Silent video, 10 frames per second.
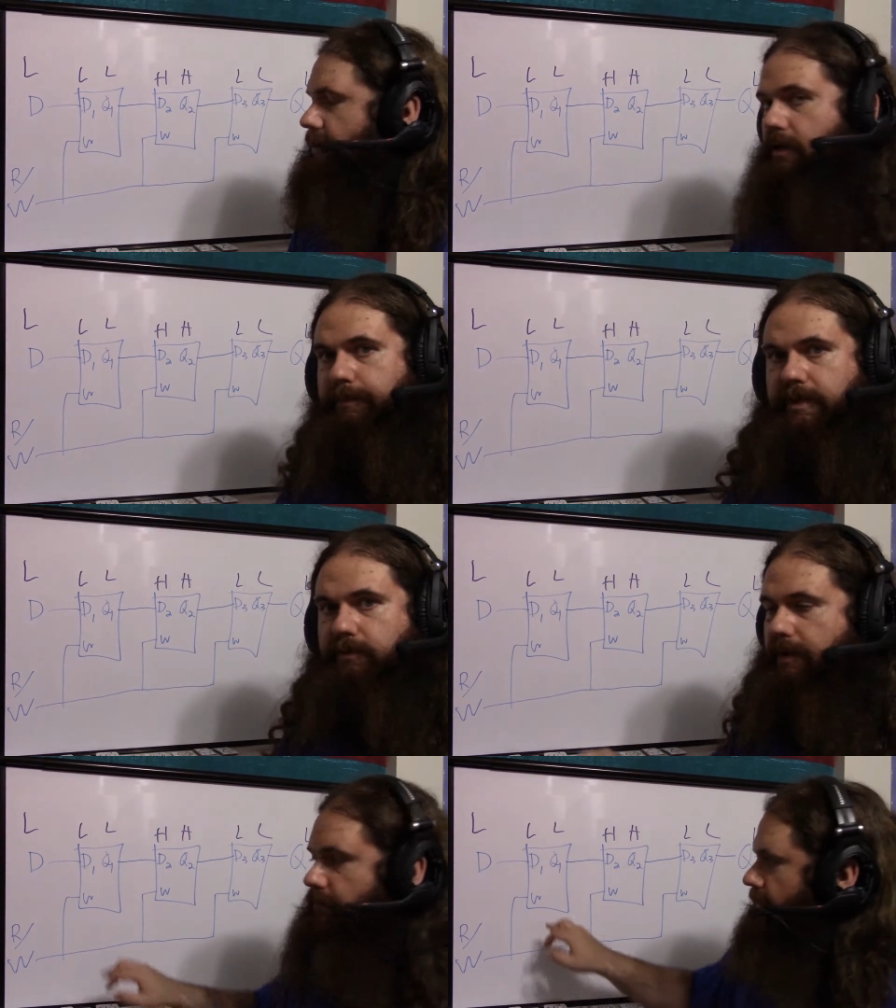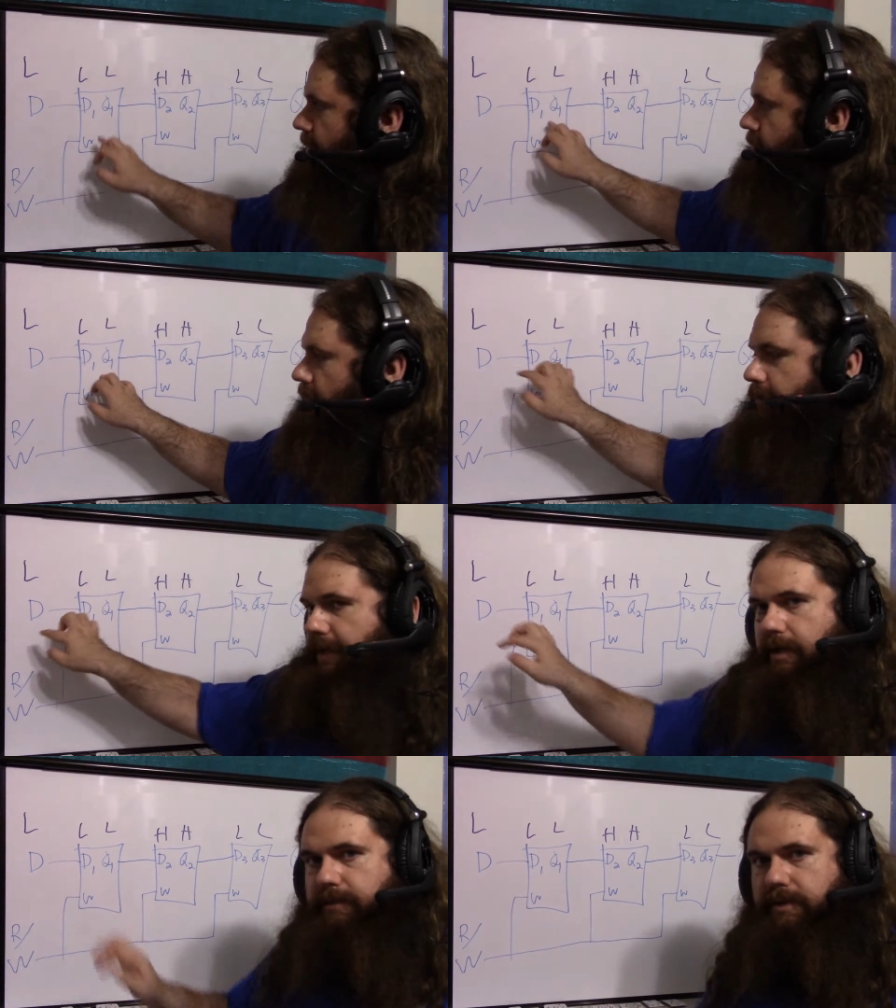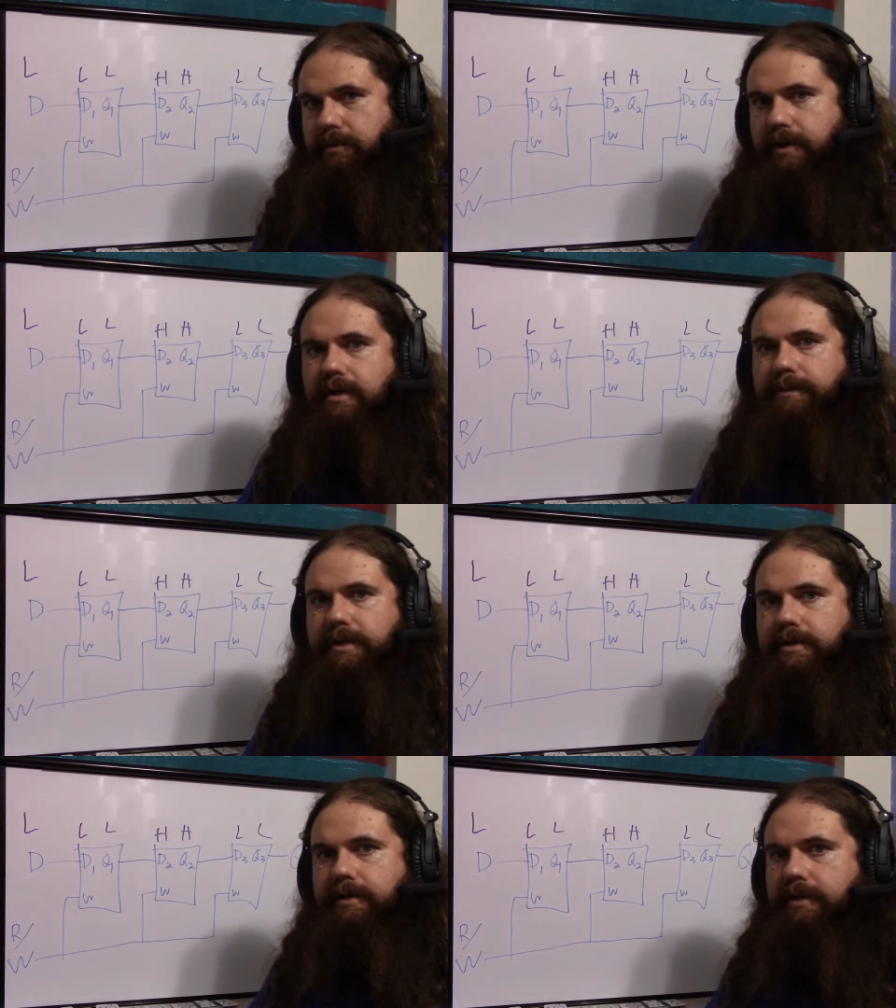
the garbage 1 was, 1 becomes new garbage.